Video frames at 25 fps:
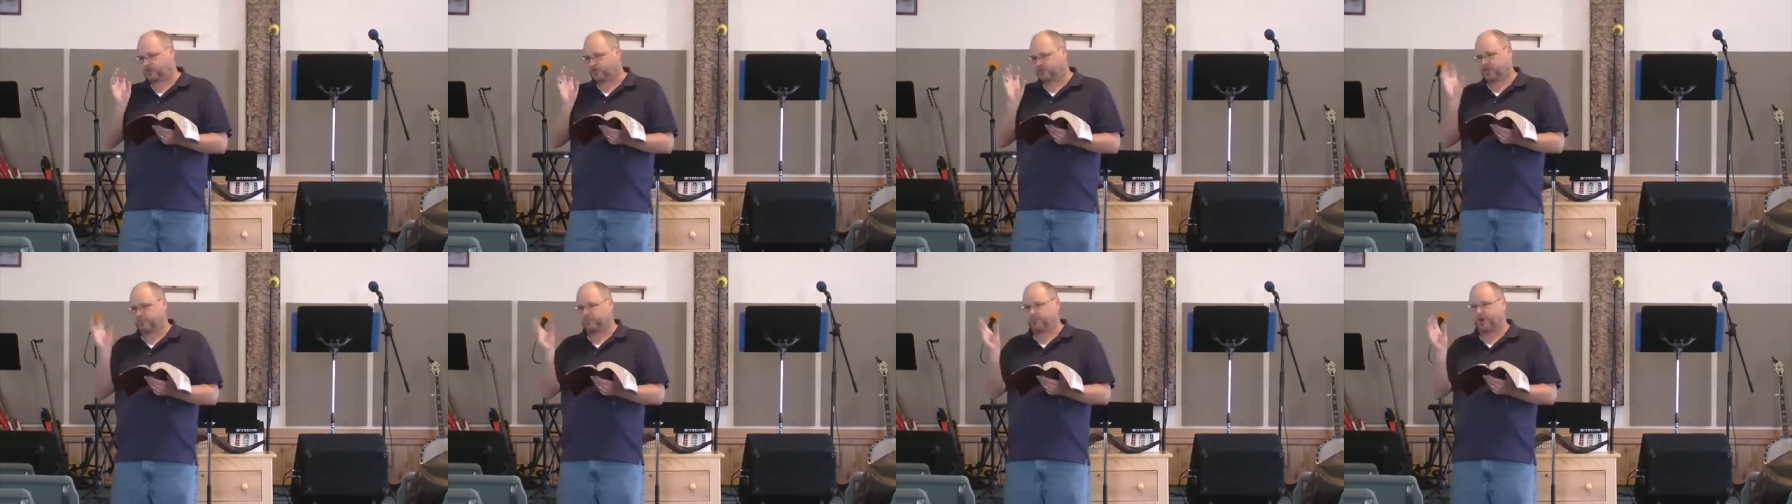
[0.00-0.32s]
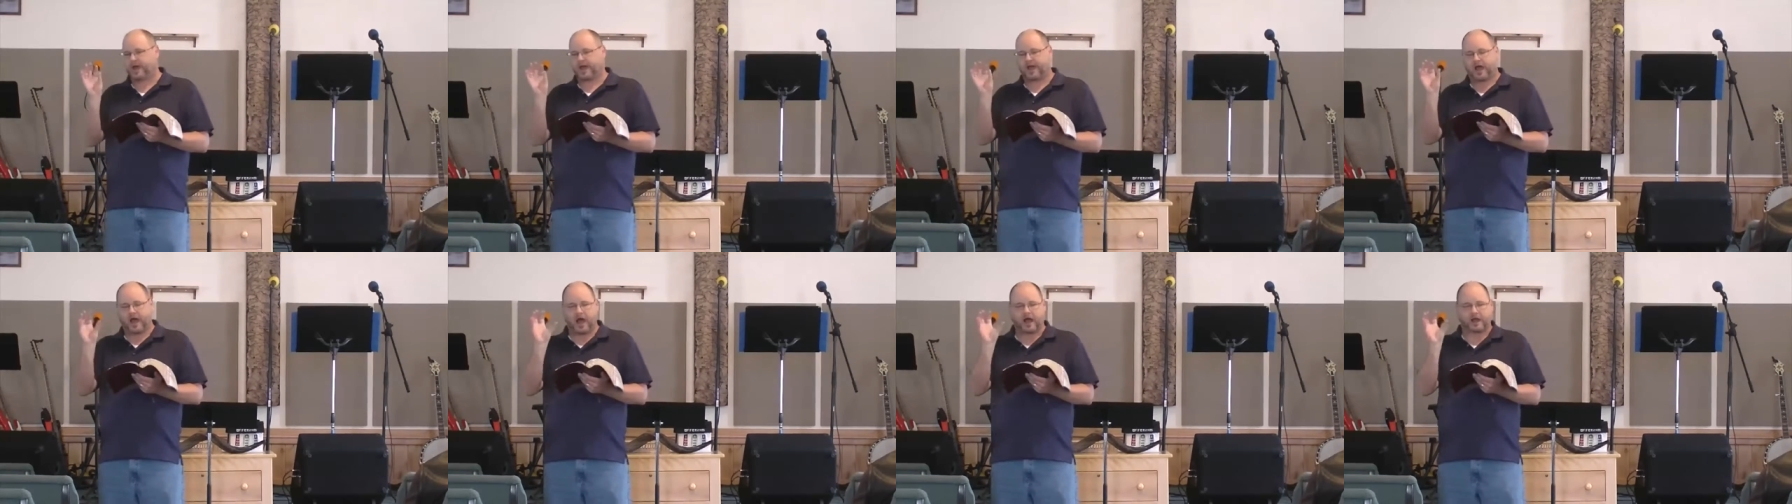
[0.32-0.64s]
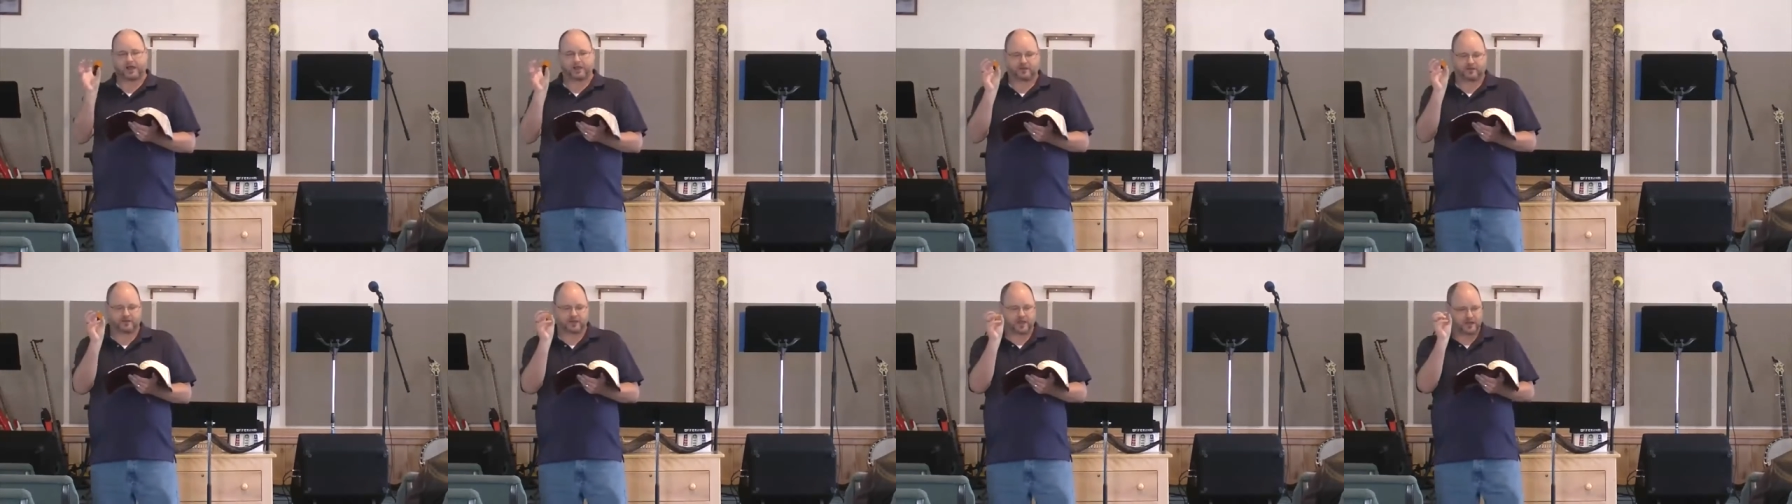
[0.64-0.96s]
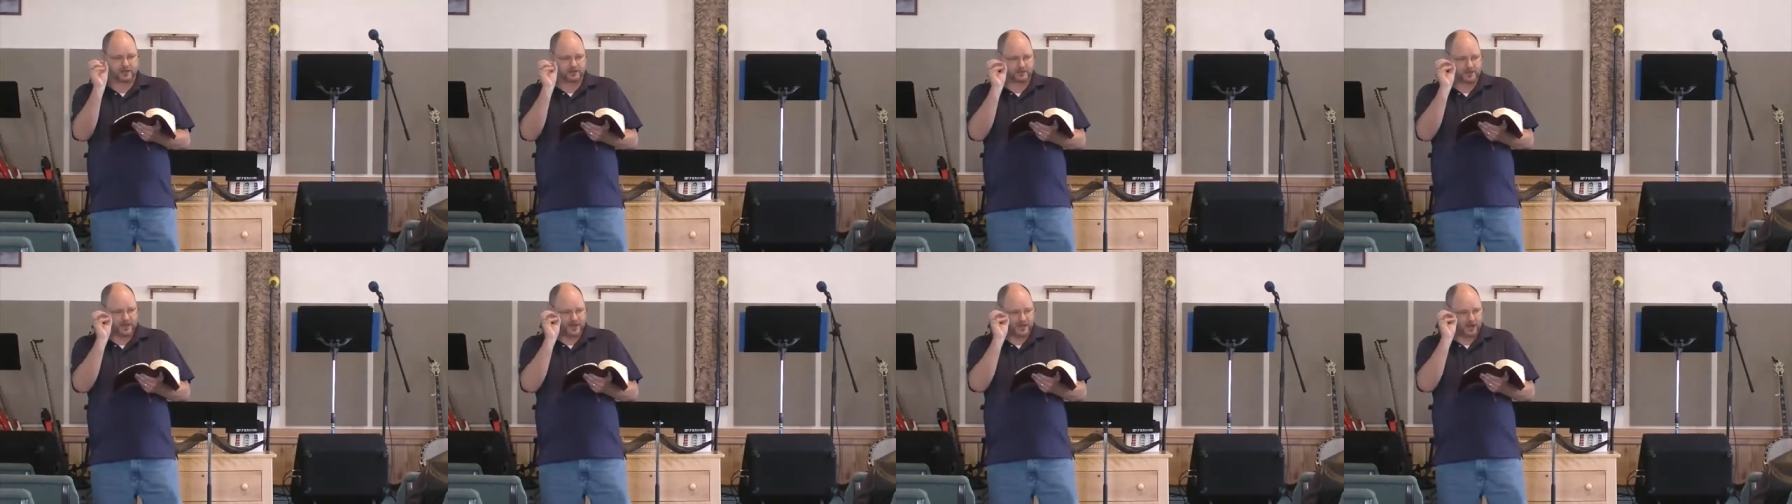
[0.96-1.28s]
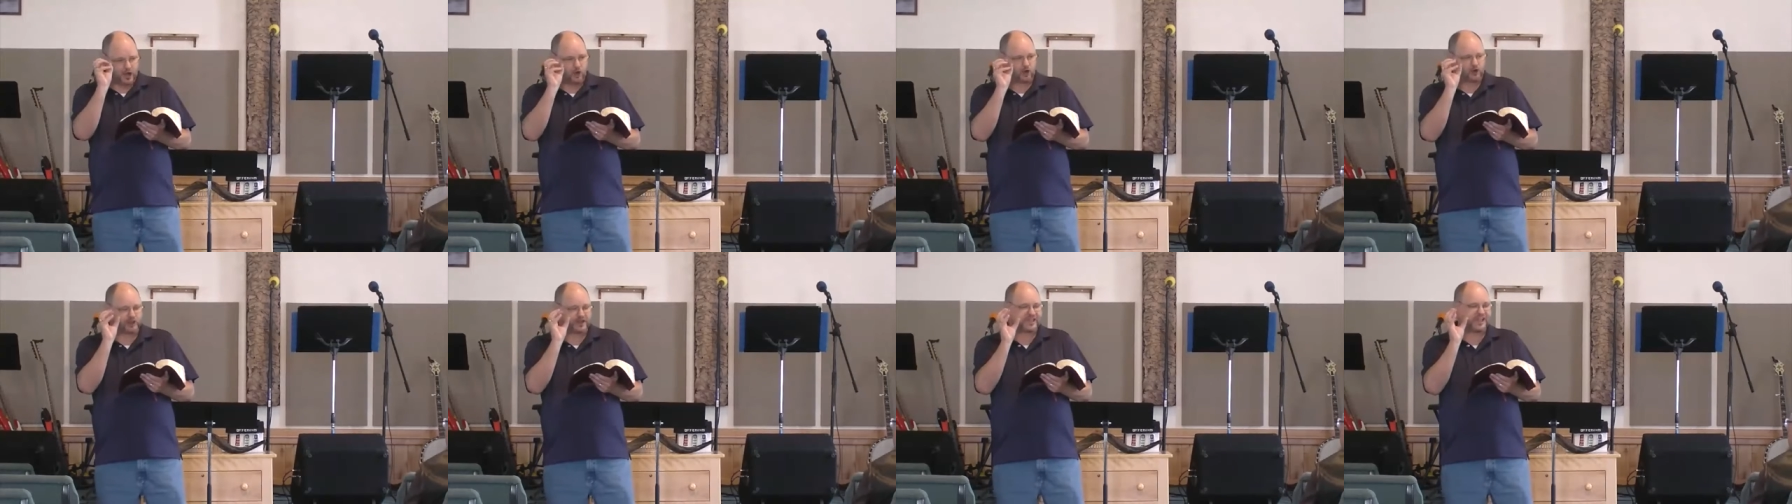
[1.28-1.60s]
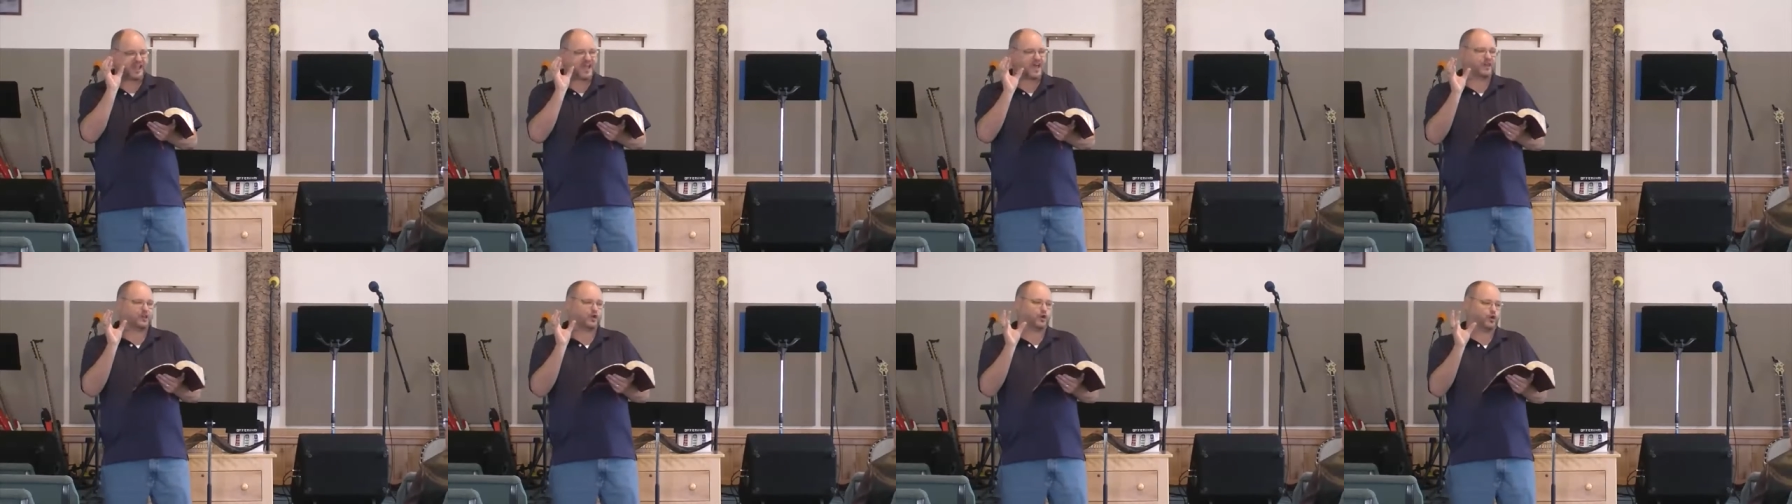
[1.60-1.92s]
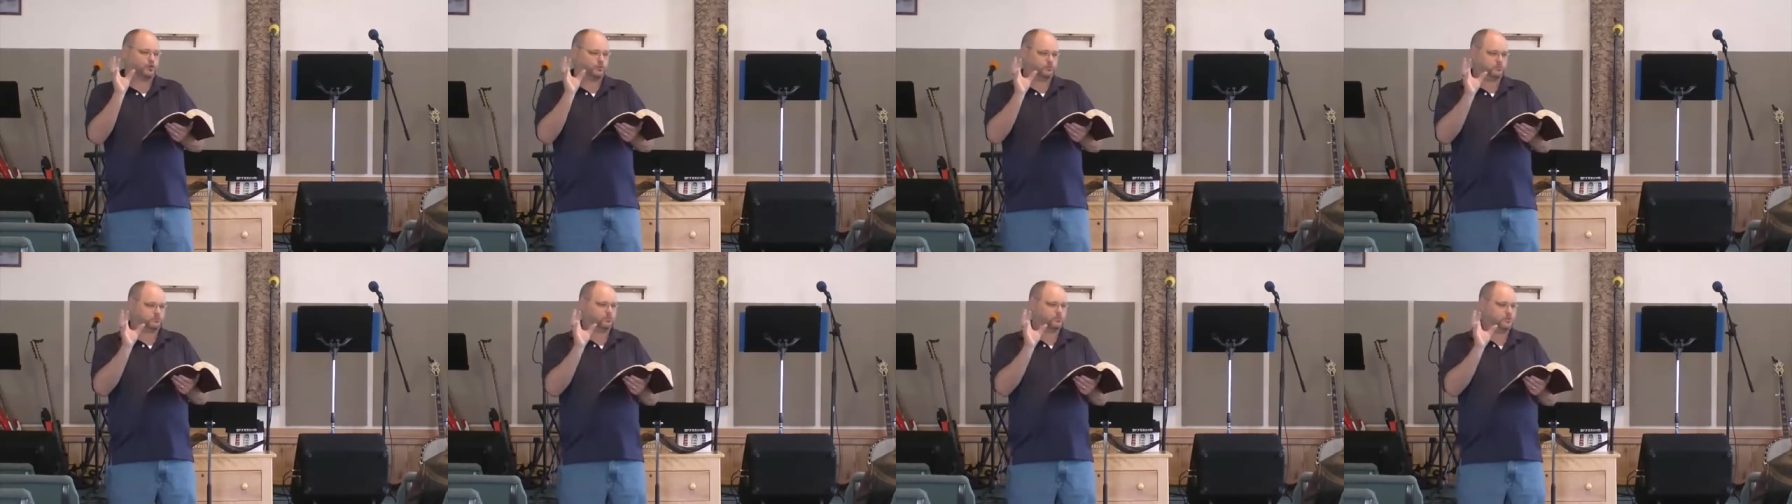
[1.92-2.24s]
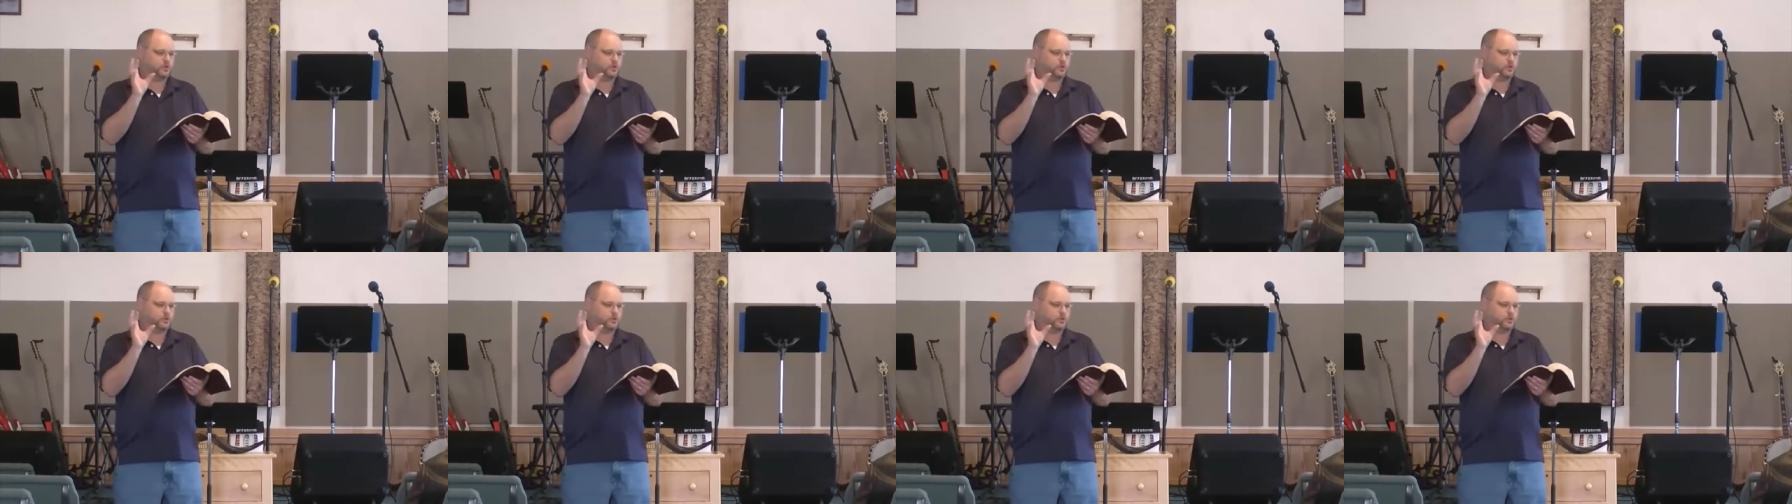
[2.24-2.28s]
symbiotic. They, they go together.